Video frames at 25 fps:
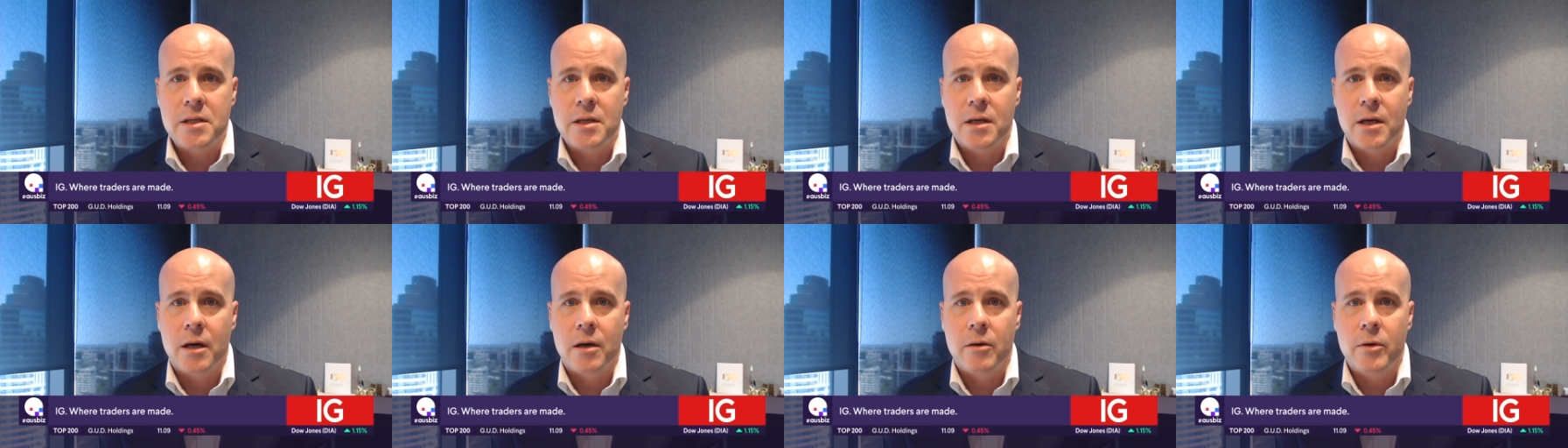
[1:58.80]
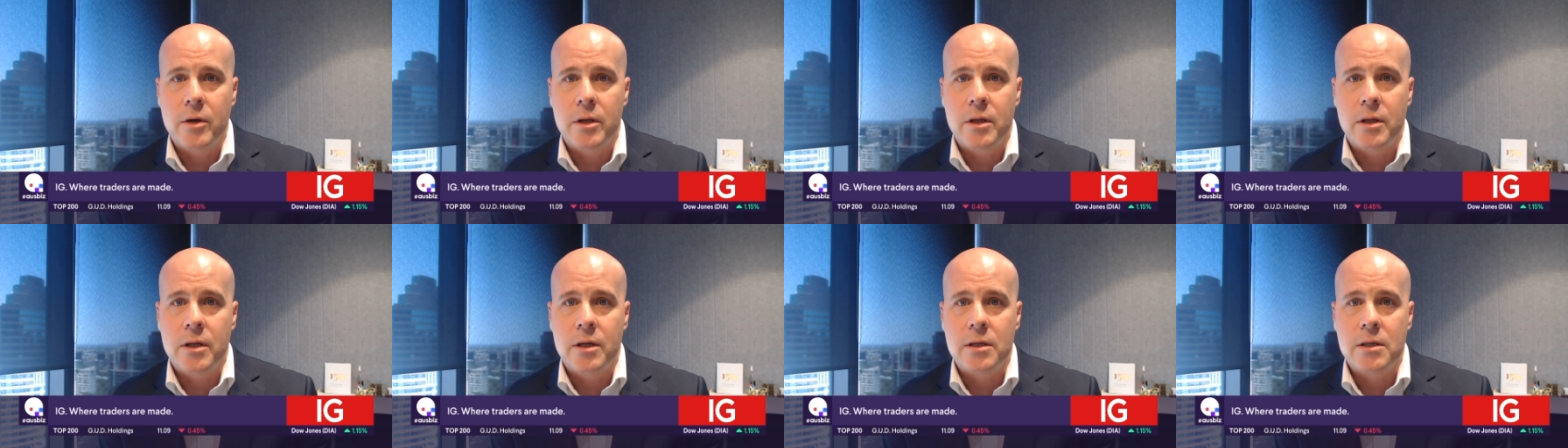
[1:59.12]
a few
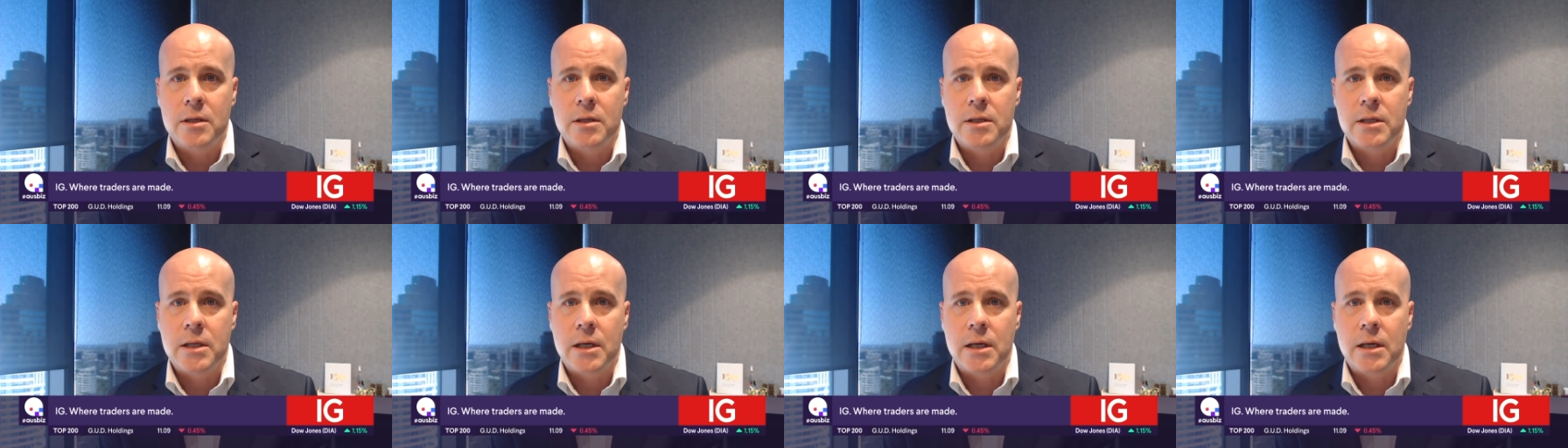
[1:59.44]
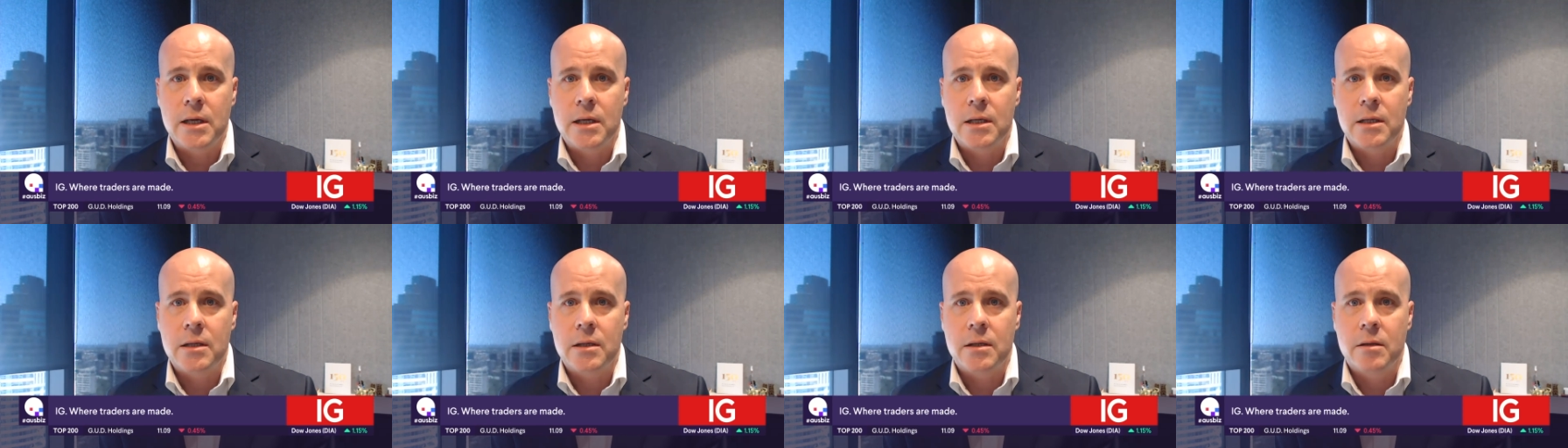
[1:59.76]
weeks ago, in
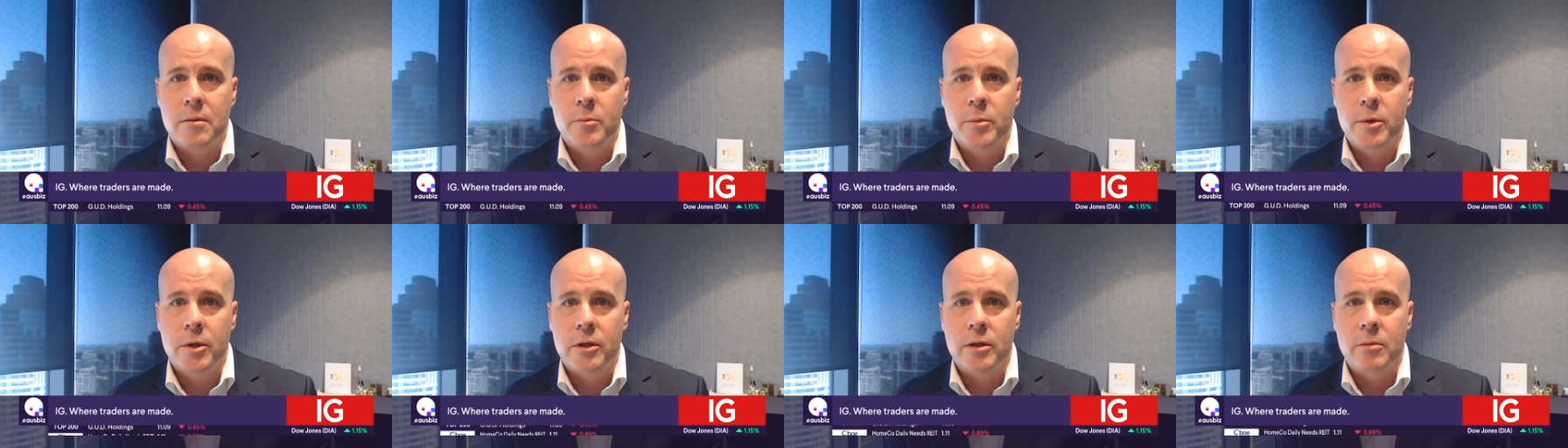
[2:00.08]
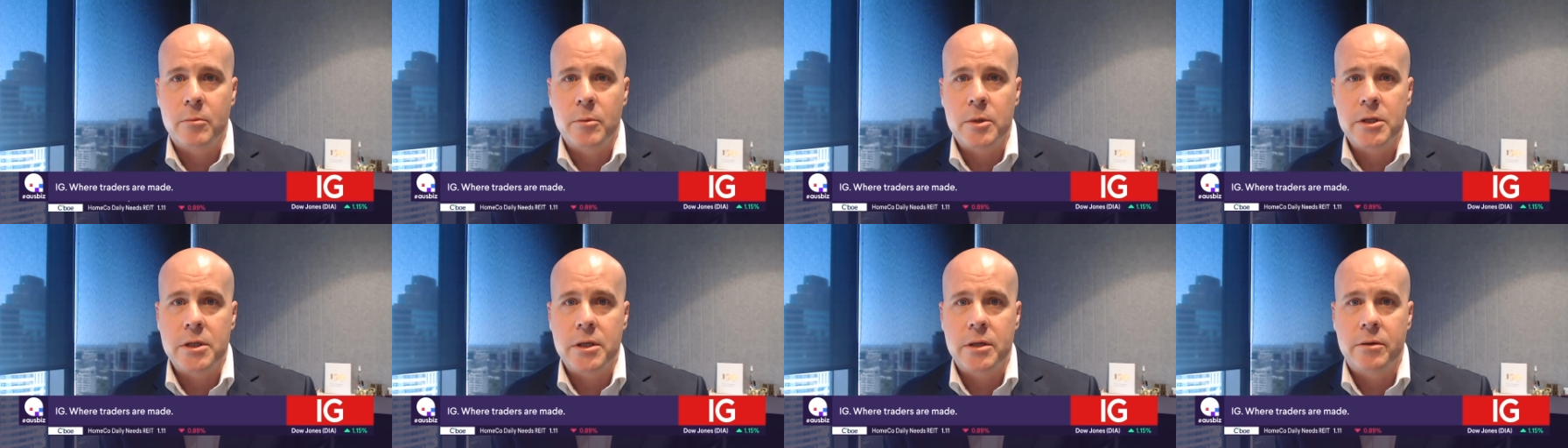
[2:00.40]
that
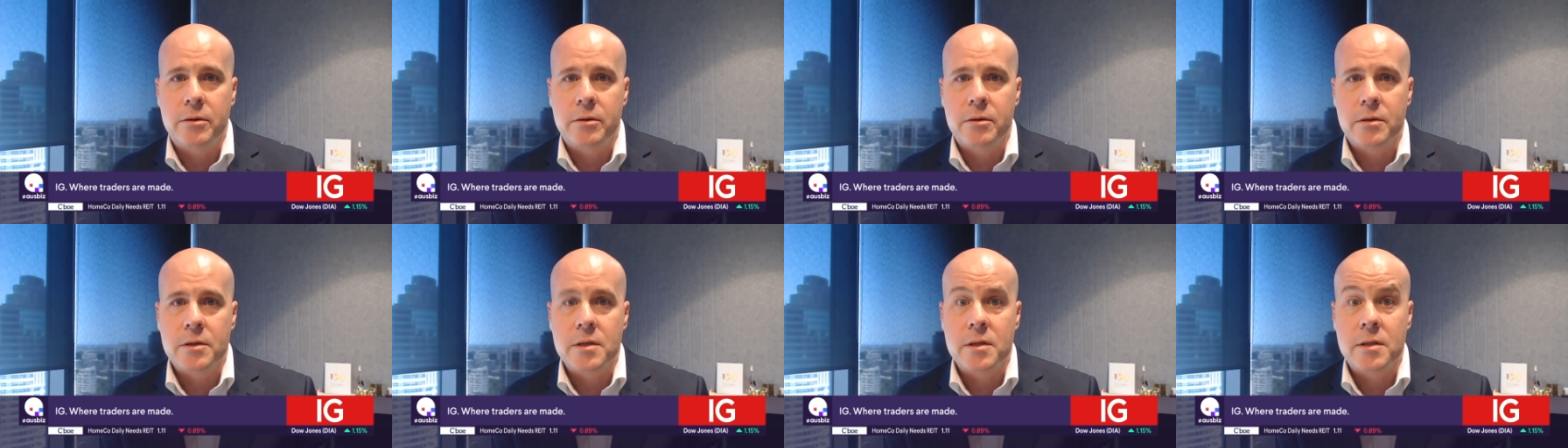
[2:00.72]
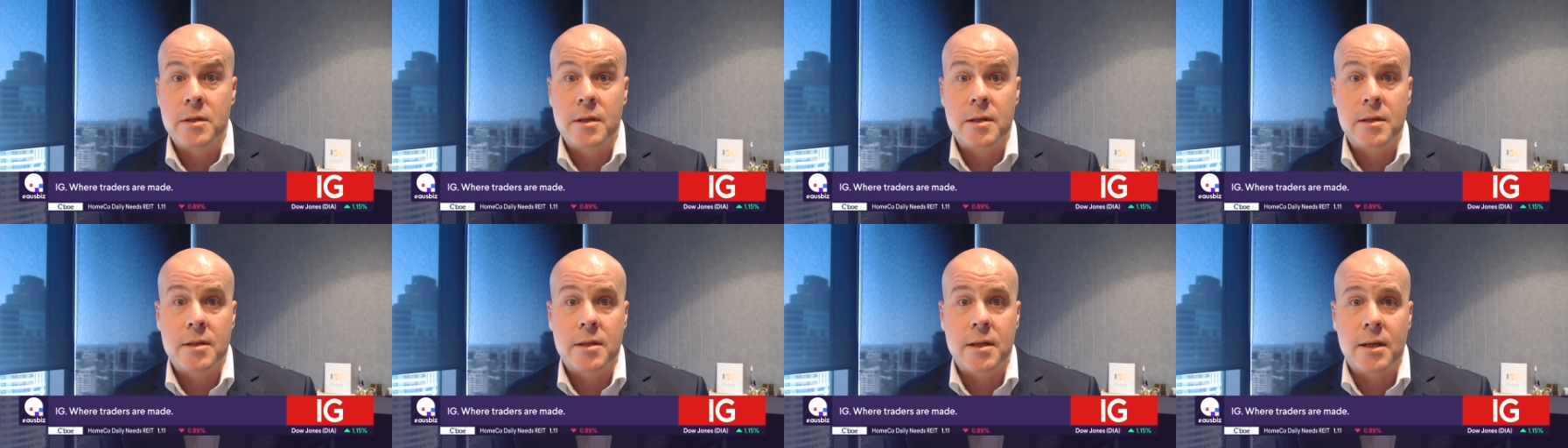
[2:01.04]
uh, the building
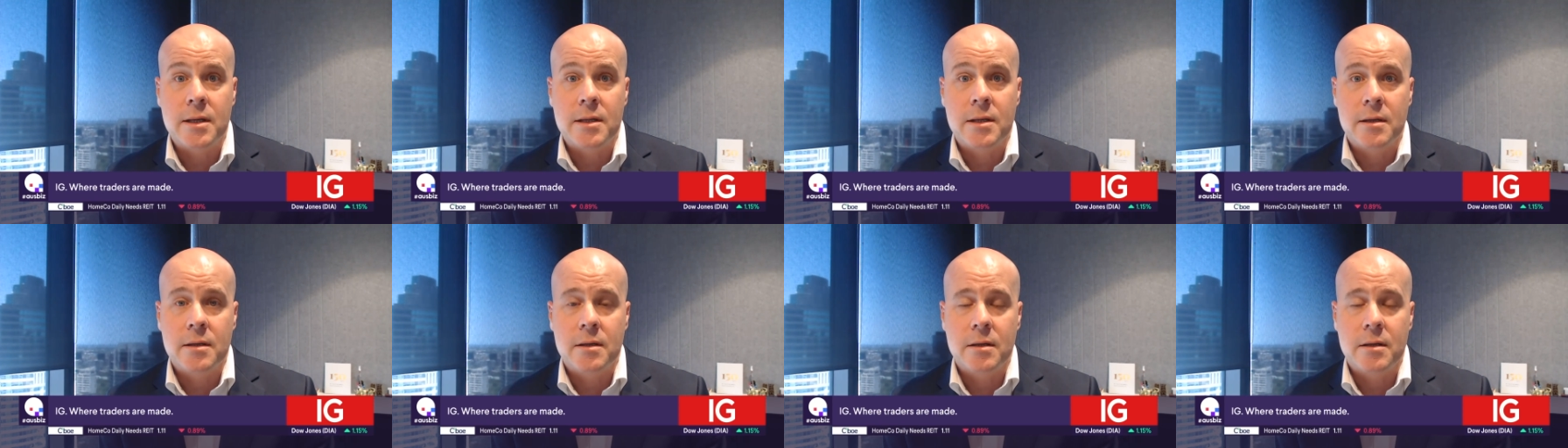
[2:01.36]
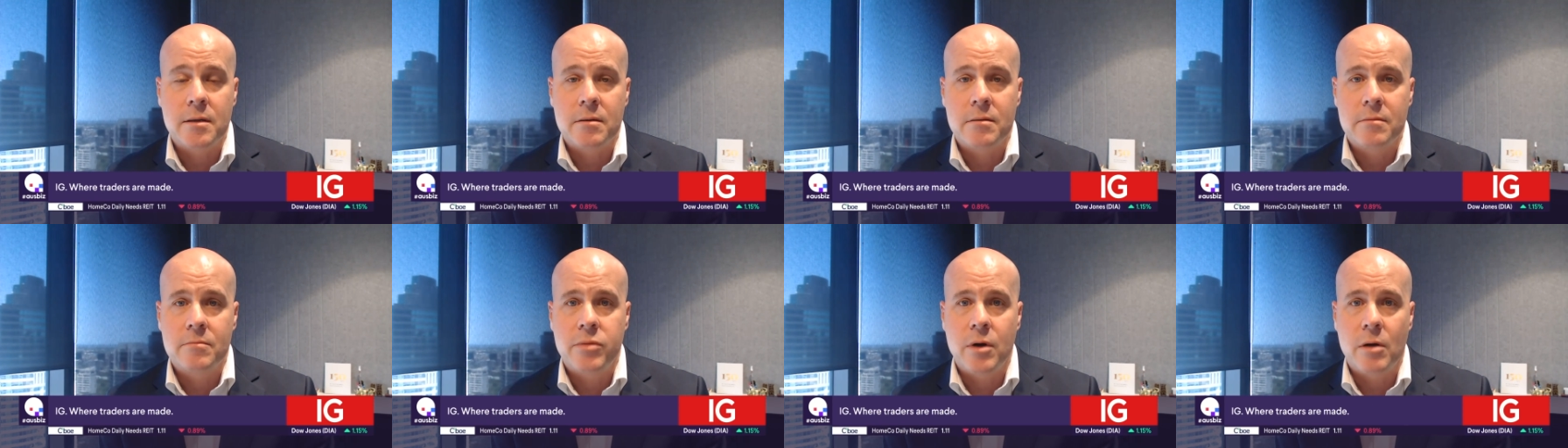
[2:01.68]
materials is a
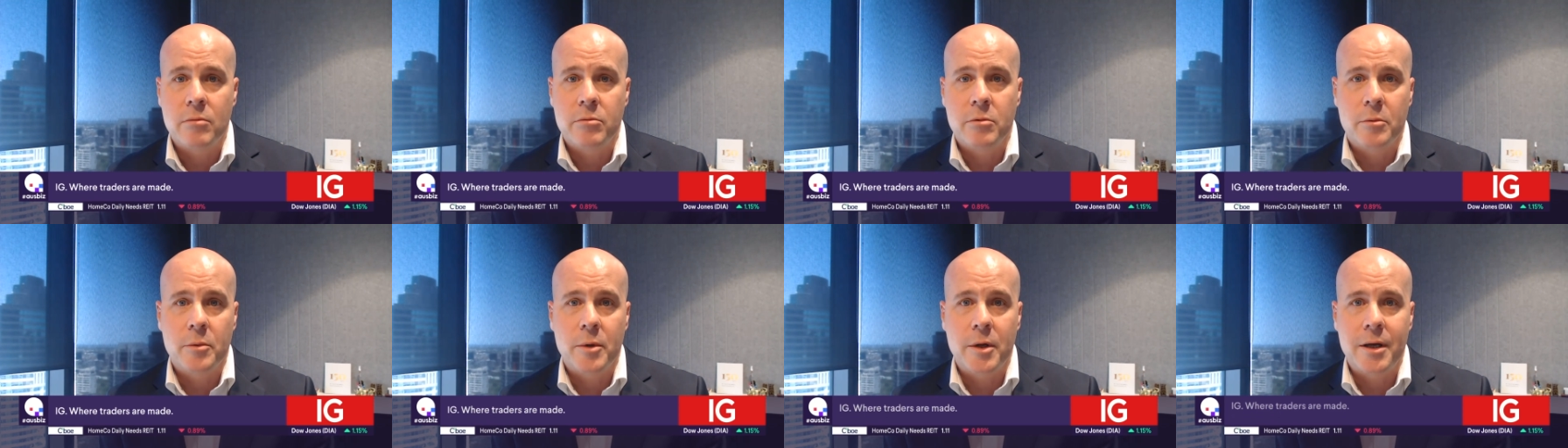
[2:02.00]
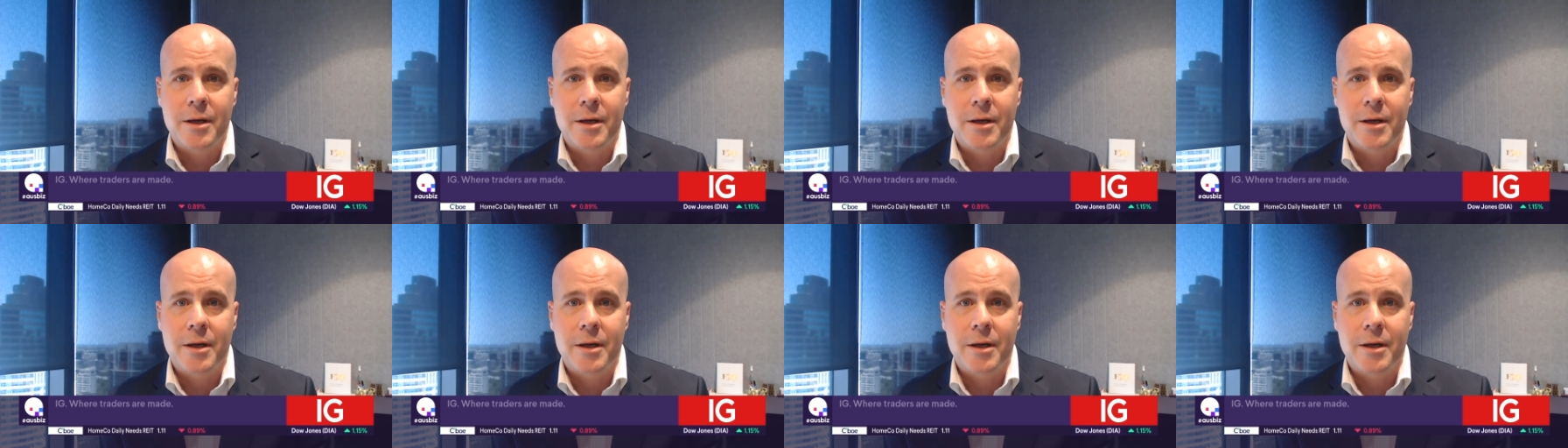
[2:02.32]
sector that